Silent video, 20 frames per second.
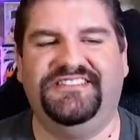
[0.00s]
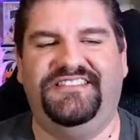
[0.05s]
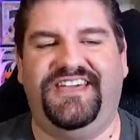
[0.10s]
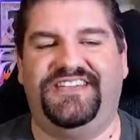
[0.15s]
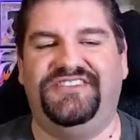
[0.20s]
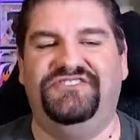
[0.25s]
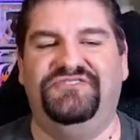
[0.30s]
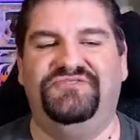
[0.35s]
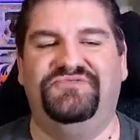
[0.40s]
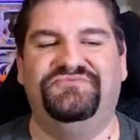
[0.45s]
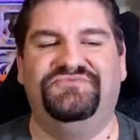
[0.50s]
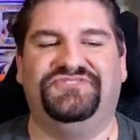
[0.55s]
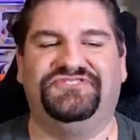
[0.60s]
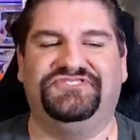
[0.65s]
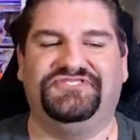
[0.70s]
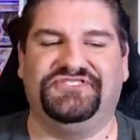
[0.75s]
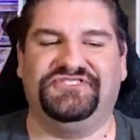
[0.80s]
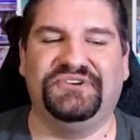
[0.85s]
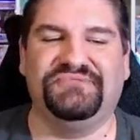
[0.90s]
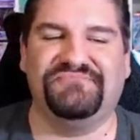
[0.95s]
Thank you
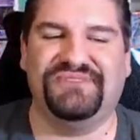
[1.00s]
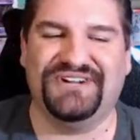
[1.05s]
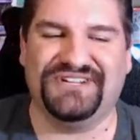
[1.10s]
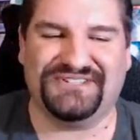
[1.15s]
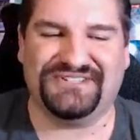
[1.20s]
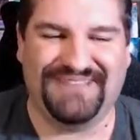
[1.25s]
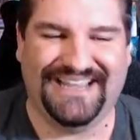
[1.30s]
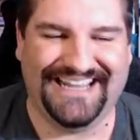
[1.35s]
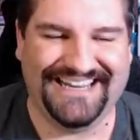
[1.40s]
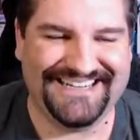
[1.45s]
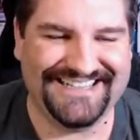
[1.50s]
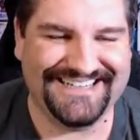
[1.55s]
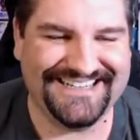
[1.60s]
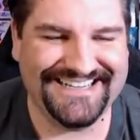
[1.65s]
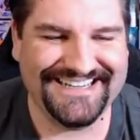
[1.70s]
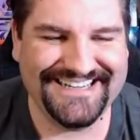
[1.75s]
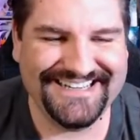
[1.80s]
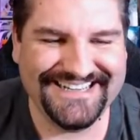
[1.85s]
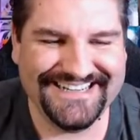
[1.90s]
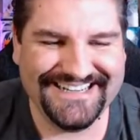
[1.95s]
so much, man.
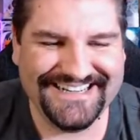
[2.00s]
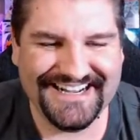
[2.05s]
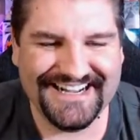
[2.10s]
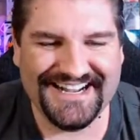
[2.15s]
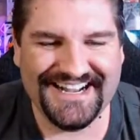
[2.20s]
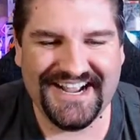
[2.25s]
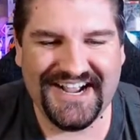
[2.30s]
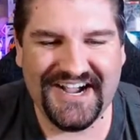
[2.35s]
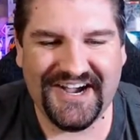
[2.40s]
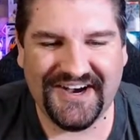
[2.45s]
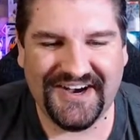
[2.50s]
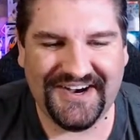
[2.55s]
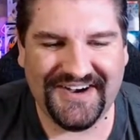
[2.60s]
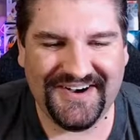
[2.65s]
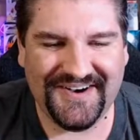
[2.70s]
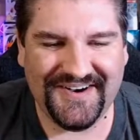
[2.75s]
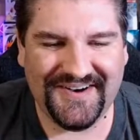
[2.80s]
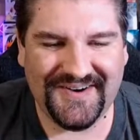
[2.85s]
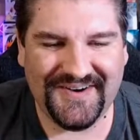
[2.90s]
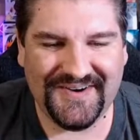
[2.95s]

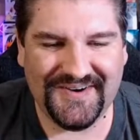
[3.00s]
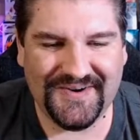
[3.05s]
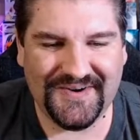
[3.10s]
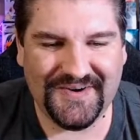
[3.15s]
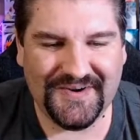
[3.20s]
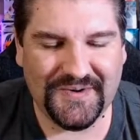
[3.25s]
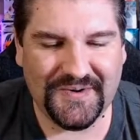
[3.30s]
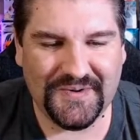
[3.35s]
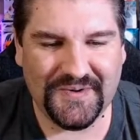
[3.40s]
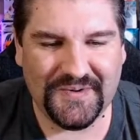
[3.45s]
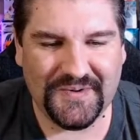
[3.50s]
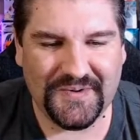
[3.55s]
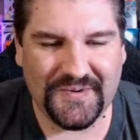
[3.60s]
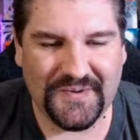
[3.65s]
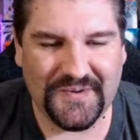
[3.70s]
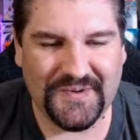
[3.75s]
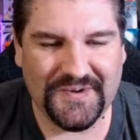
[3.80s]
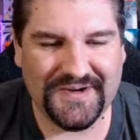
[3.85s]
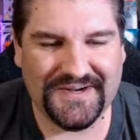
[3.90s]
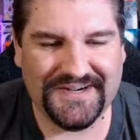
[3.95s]
Oh.
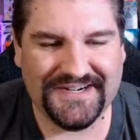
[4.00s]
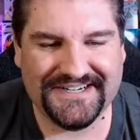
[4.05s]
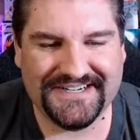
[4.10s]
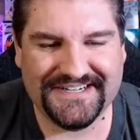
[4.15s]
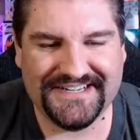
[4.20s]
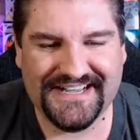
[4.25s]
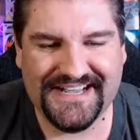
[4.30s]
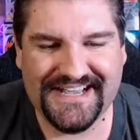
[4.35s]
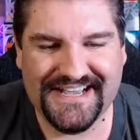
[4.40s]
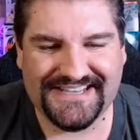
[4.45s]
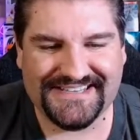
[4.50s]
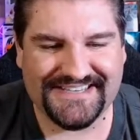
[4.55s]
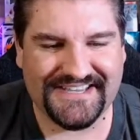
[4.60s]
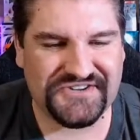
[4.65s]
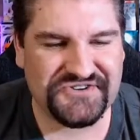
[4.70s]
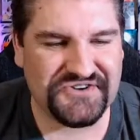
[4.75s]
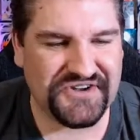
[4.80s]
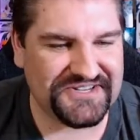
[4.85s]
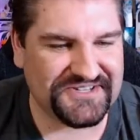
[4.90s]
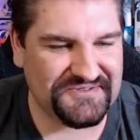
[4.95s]
Zen
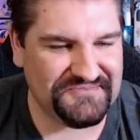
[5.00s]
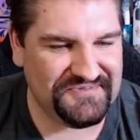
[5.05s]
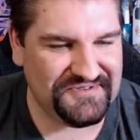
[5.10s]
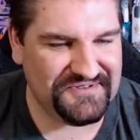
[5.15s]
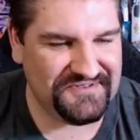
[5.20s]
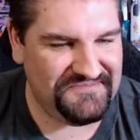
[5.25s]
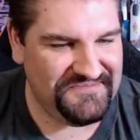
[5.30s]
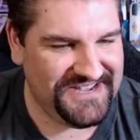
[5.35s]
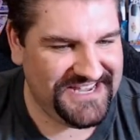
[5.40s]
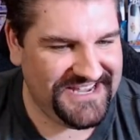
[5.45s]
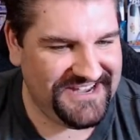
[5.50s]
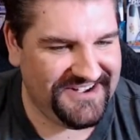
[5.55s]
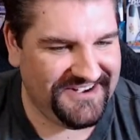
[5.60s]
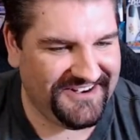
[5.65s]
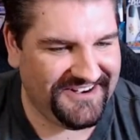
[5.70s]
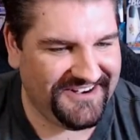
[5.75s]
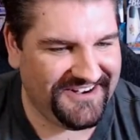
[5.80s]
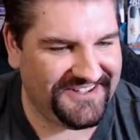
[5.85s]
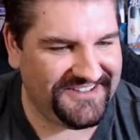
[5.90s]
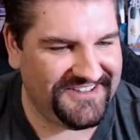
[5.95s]
tries to put me
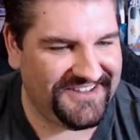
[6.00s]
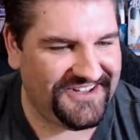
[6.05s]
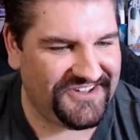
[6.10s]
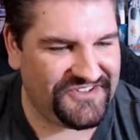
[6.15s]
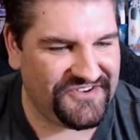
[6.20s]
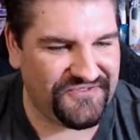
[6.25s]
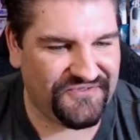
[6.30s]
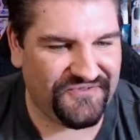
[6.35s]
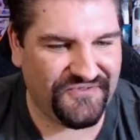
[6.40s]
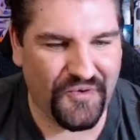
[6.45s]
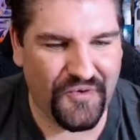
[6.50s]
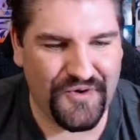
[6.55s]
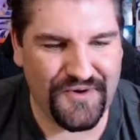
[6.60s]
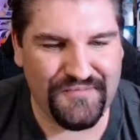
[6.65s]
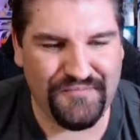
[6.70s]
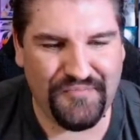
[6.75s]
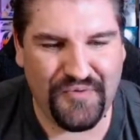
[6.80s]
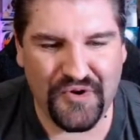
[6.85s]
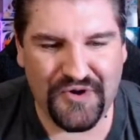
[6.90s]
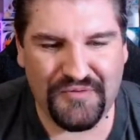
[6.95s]
on the other
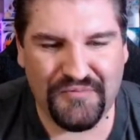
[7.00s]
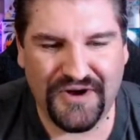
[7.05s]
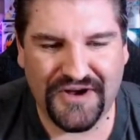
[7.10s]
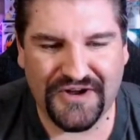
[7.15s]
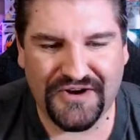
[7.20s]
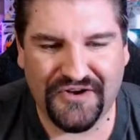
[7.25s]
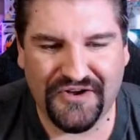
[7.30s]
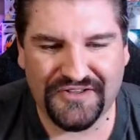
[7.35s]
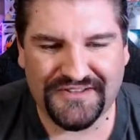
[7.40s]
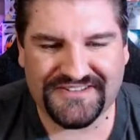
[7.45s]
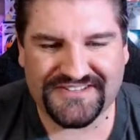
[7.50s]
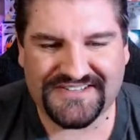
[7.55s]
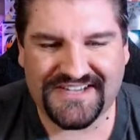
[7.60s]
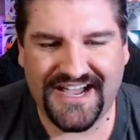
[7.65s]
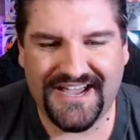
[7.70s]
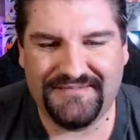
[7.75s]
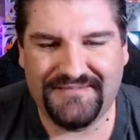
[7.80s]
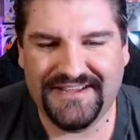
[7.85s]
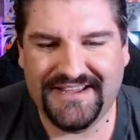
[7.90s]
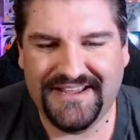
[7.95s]
foreign Pokemon all the
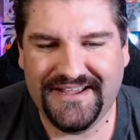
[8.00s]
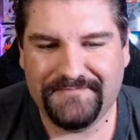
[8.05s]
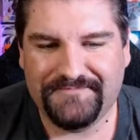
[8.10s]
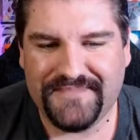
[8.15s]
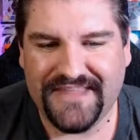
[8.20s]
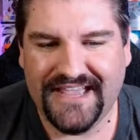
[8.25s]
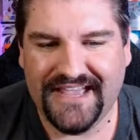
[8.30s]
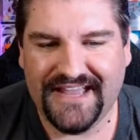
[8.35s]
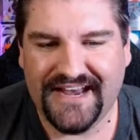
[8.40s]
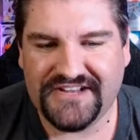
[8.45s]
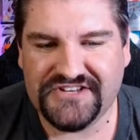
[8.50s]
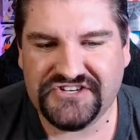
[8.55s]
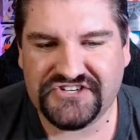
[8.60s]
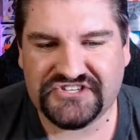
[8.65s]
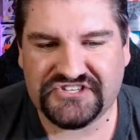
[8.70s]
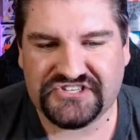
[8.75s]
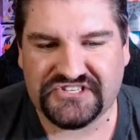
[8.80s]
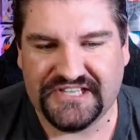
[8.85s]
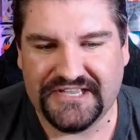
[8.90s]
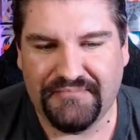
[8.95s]
time, and I
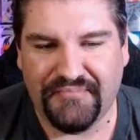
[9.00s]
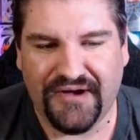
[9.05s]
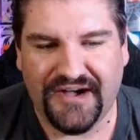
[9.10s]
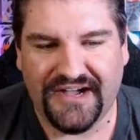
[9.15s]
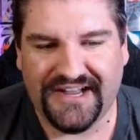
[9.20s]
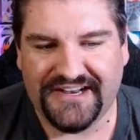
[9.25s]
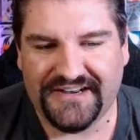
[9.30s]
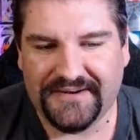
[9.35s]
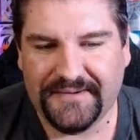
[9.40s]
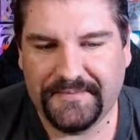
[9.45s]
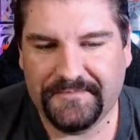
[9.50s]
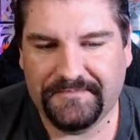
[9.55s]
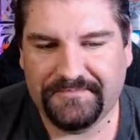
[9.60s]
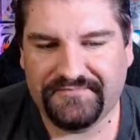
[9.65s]
just sleep on it